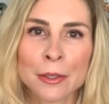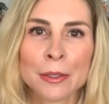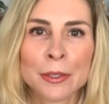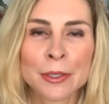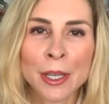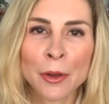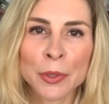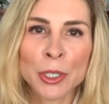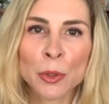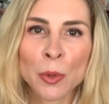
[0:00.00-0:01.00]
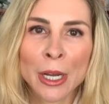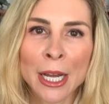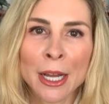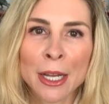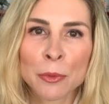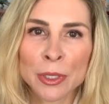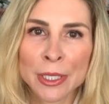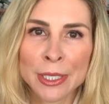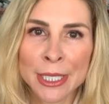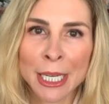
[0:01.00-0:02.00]
So you will
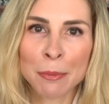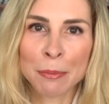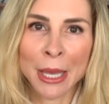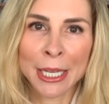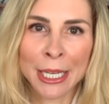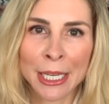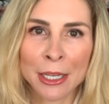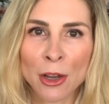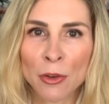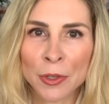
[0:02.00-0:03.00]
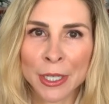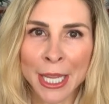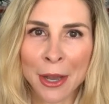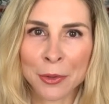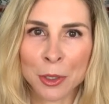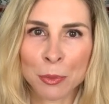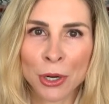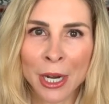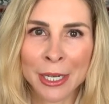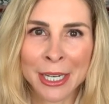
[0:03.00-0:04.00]
see many over-the-counter
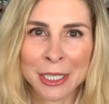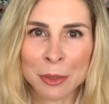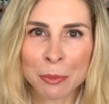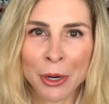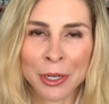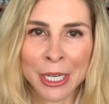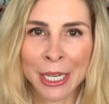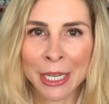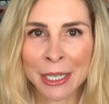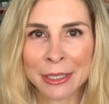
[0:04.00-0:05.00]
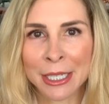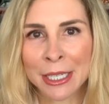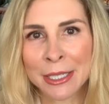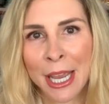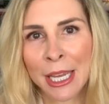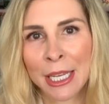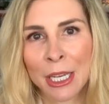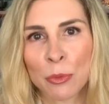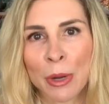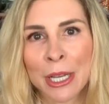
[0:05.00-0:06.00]
products marketed as
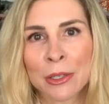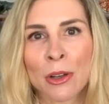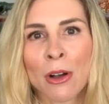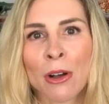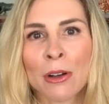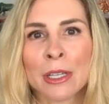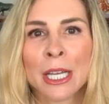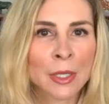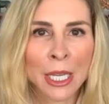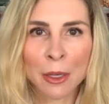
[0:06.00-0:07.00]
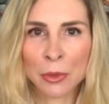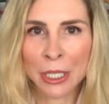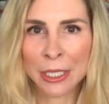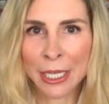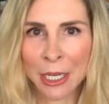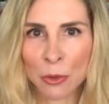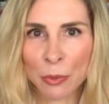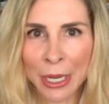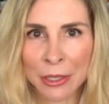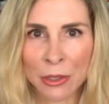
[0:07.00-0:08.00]
containing retinol. It will contain a
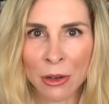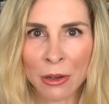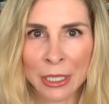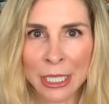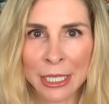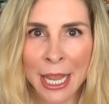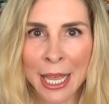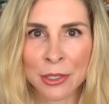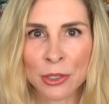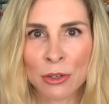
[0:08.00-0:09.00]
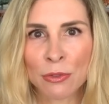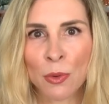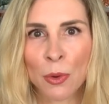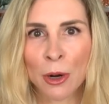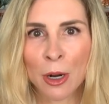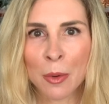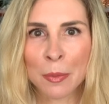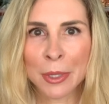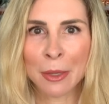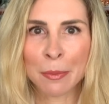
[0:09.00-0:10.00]
retinol in an ester
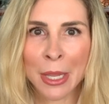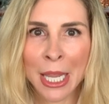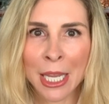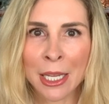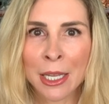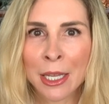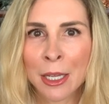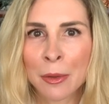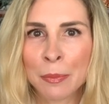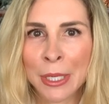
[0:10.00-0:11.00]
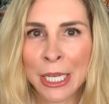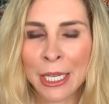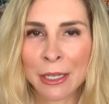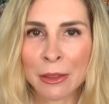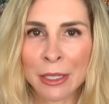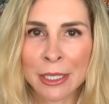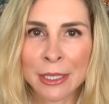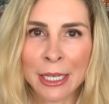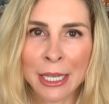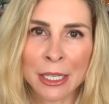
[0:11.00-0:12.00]
form that may be
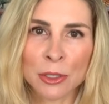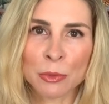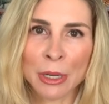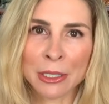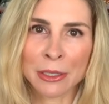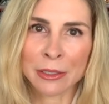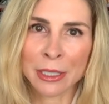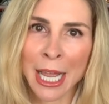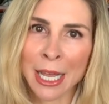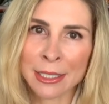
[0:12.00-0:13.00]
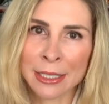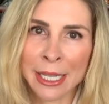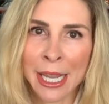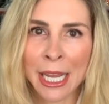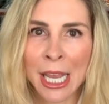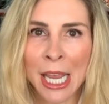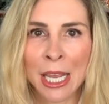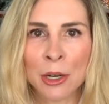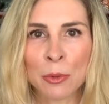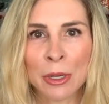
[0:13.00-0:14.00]
listed as retinol acetate or